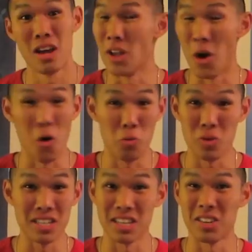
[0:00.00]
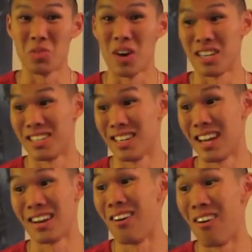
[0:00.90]
No reason to watch it
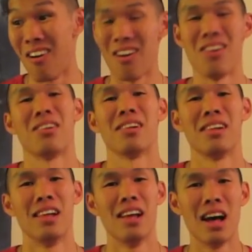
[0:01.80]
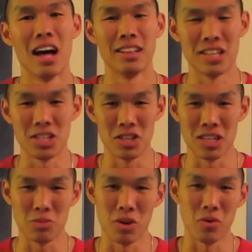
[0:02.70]
at all, unless you
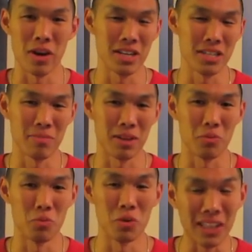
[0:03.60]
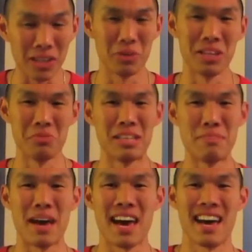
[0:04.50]
just want to watch something really, really, really
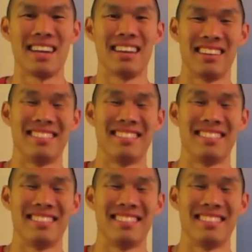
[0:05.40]
bad.